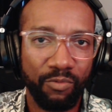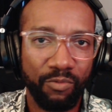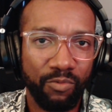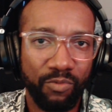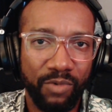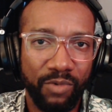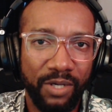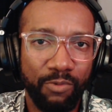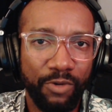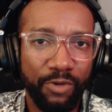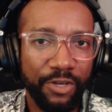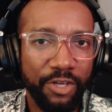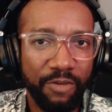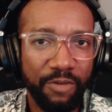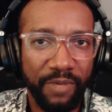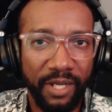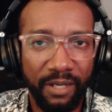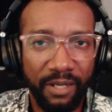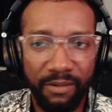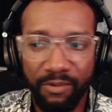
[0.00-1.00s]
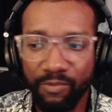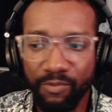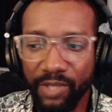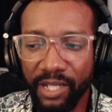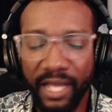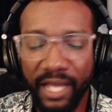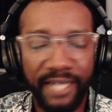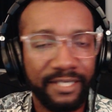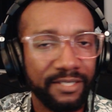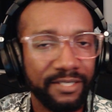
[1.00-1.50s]
We're human. We
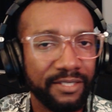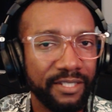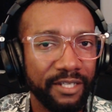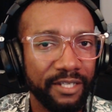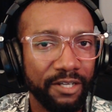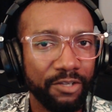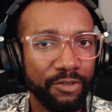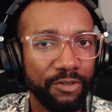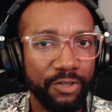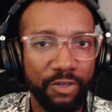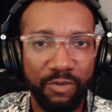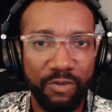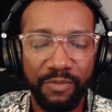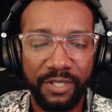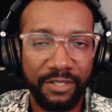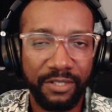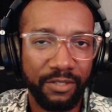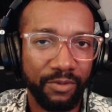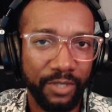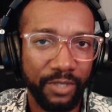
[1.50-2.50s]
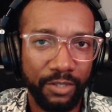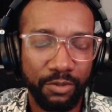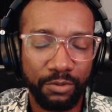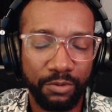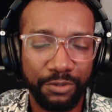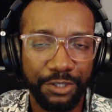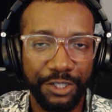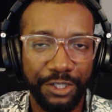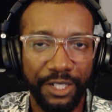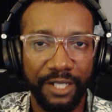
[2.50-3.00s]
like to see other humans doing cool
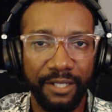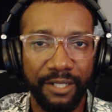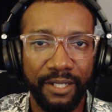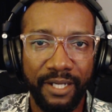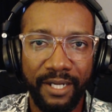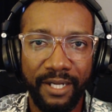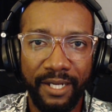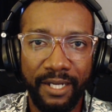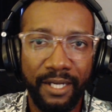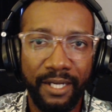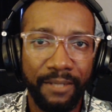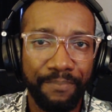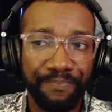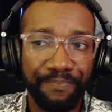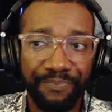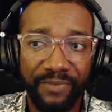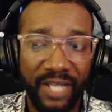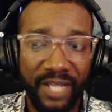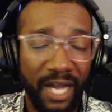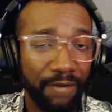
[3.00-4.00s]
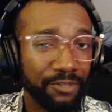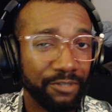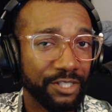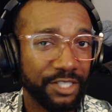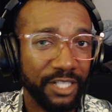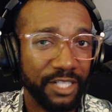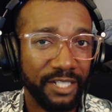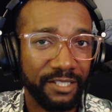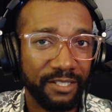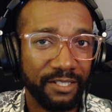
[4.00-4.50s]
shit. I was
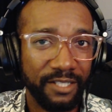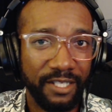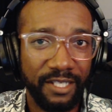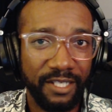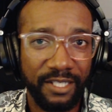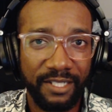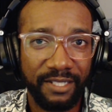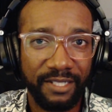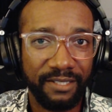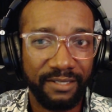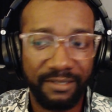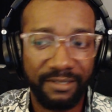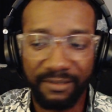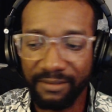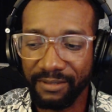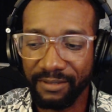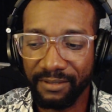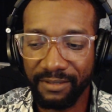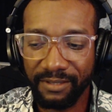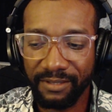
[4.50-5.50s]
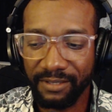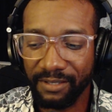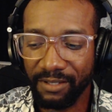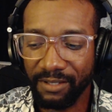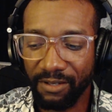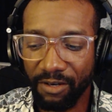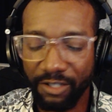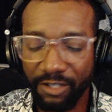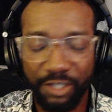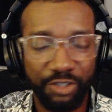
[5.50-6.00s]
just on
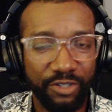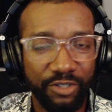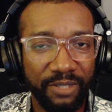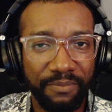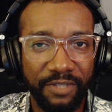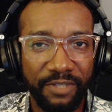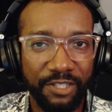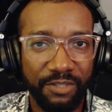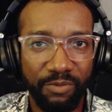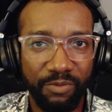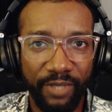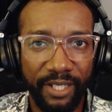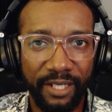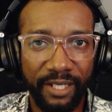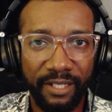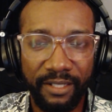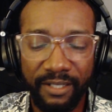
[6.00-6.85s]
a trip this weekend,